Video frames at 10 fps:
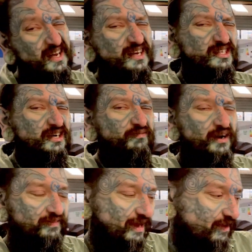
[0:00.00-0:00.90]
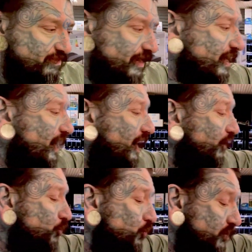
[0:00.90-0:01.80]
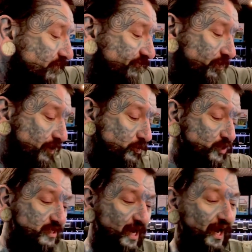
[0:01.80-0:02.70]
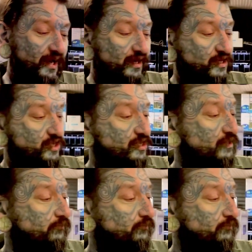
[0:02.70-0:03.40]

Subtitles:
stuff like that, they are good for those tanks.